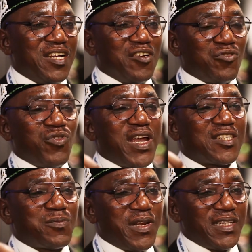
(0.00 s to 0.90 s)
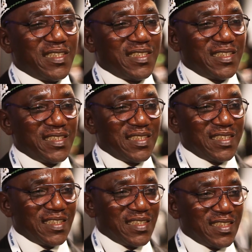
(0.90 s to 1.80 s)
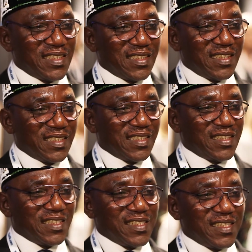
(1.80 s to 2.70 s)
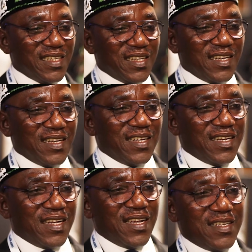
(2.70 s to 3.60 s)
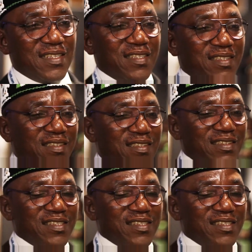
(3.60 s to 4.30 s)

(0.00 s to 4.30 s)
Not really. He's just a press officer. You are the sports minister, please, and I'm asking you, sir.